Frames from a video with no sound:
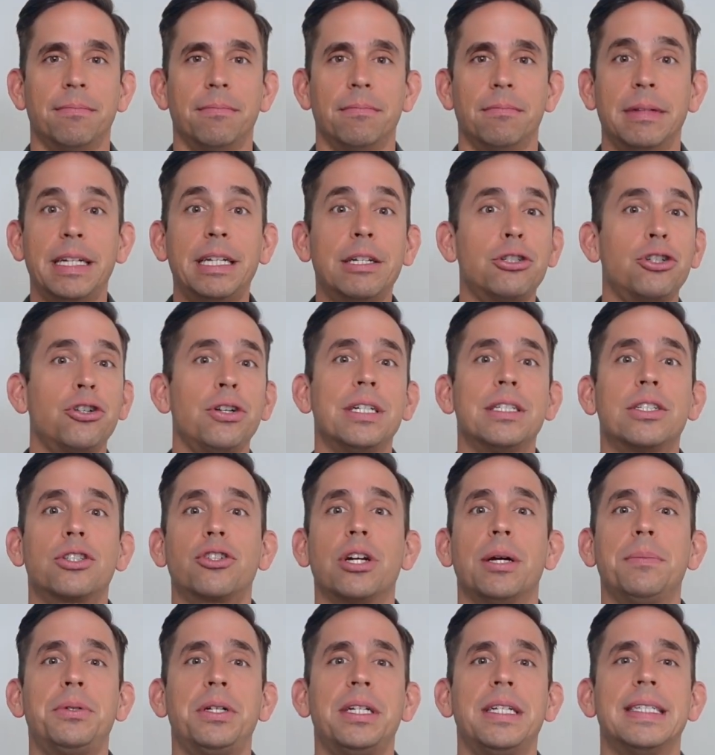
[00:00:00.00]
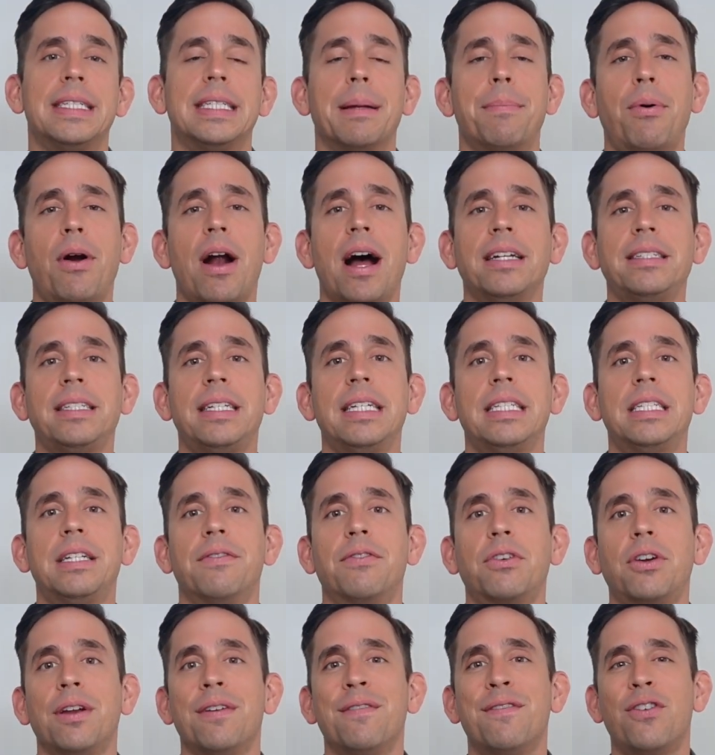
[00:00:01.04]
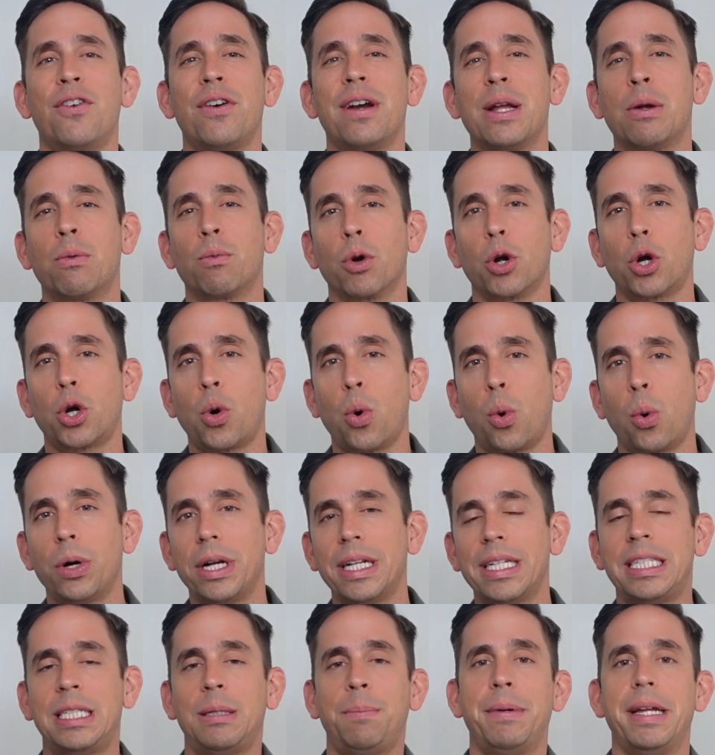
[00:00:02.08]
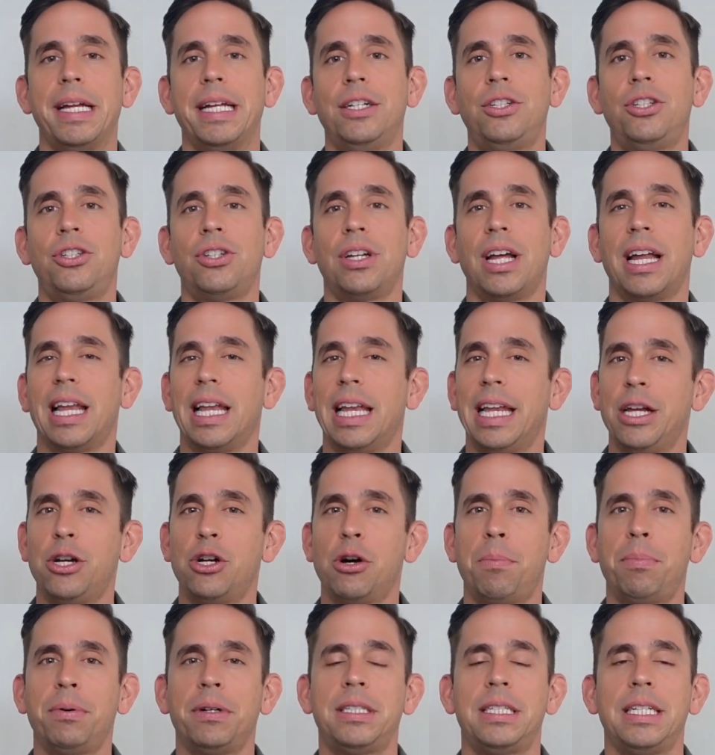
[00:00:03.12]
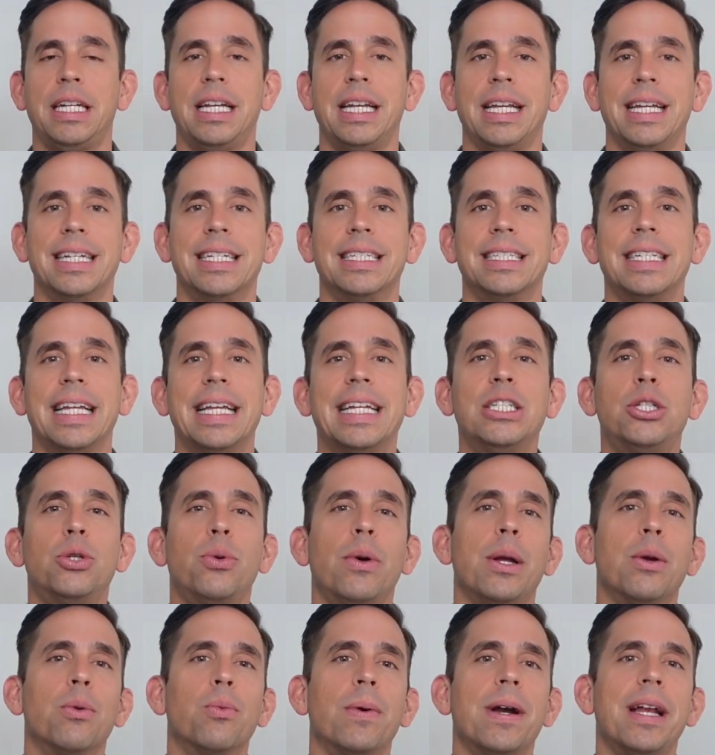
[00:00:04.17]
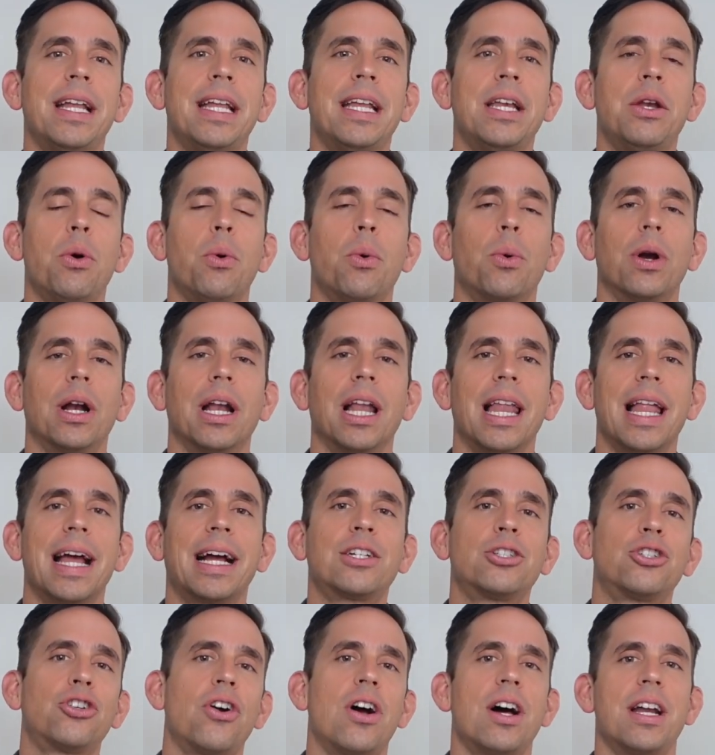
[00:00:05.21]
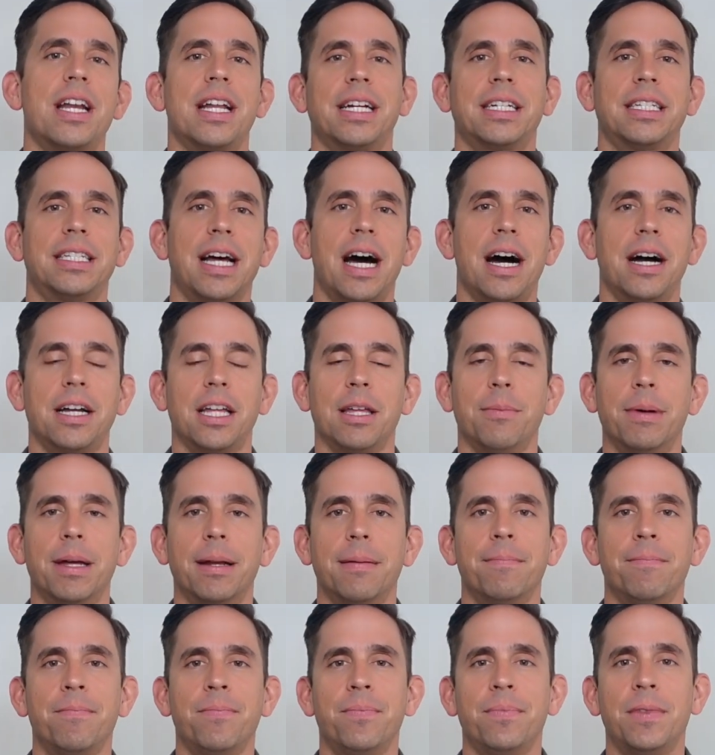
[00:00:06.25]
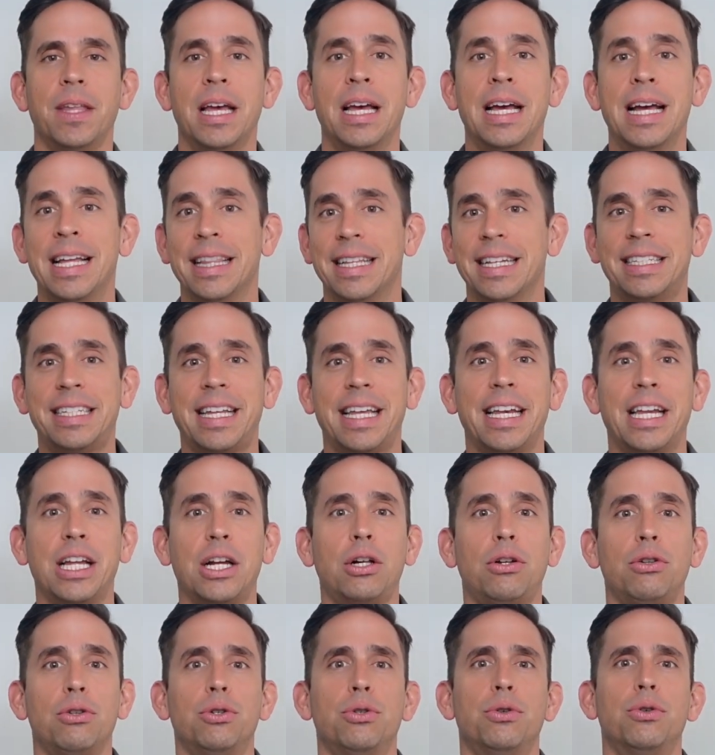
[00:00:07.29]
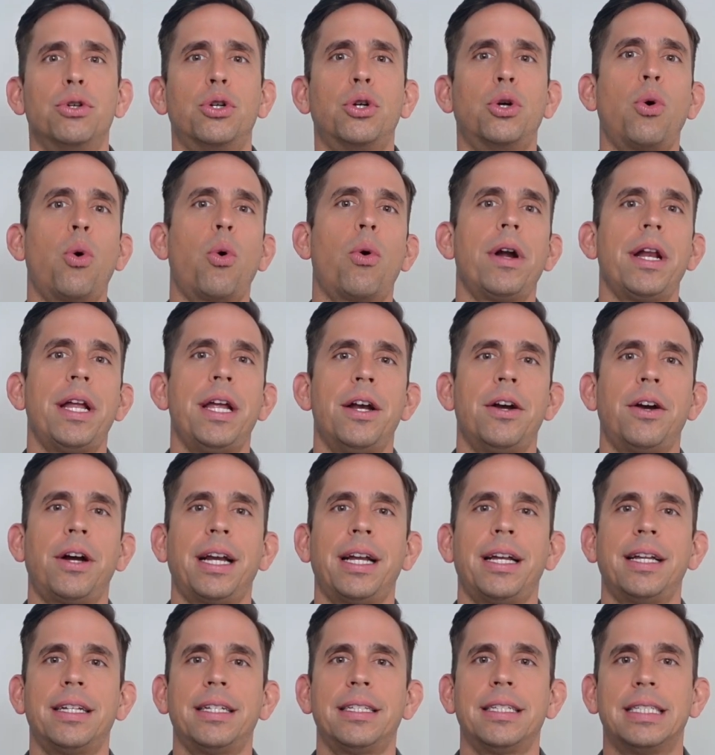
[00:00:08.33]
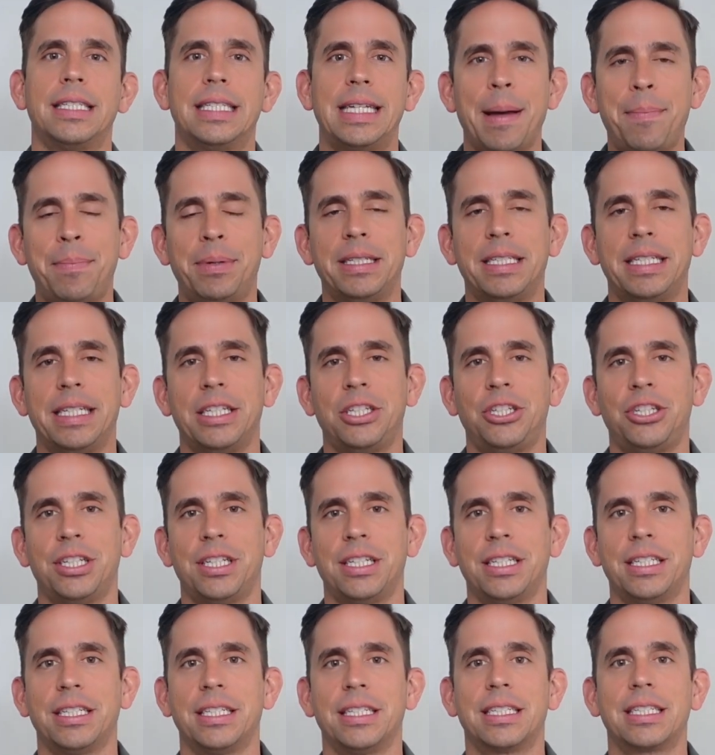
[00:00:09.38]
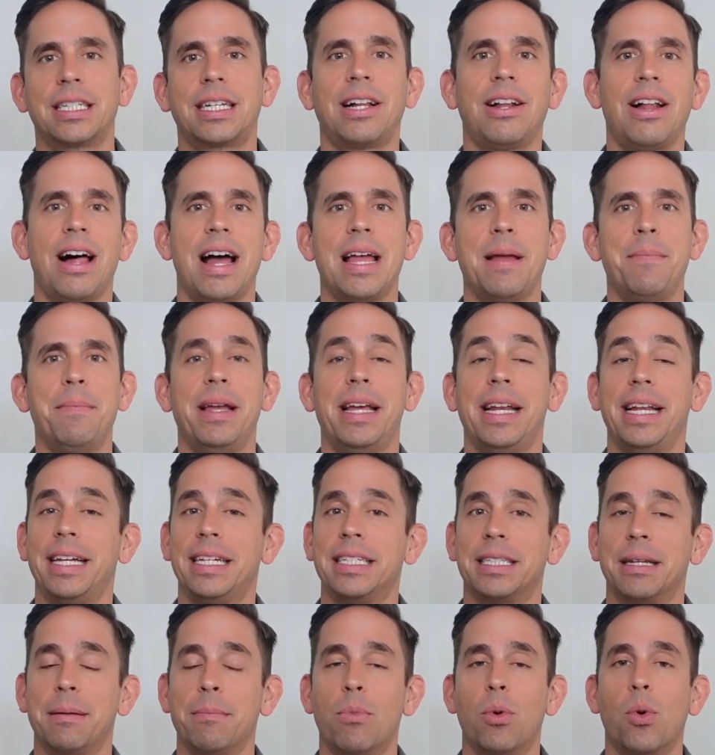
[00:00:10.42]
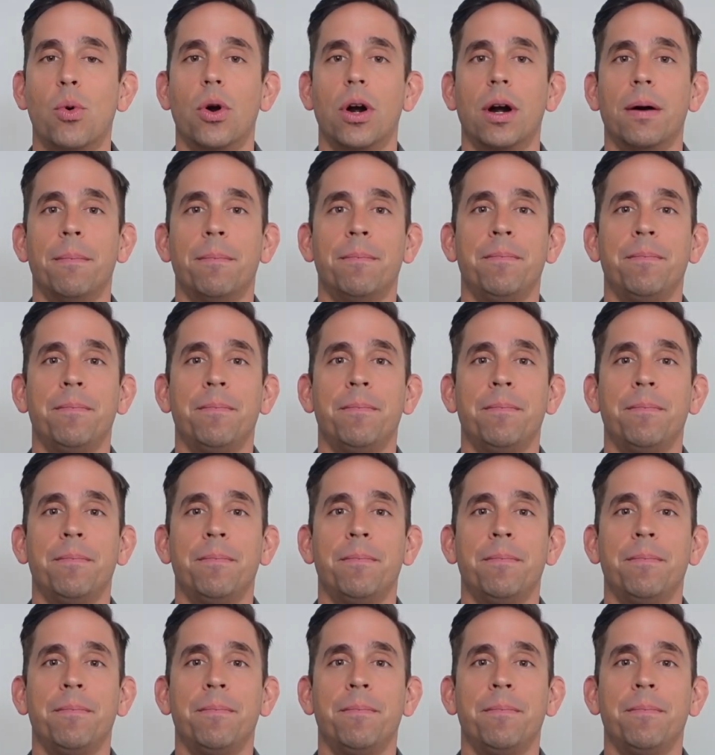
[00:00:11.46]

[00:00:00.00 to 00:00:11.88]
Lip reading: Legal transcription is the process of converting recorded speech at legal proceedings into a written or electronic document. This can include court hearings, depositions, client meetings, and more.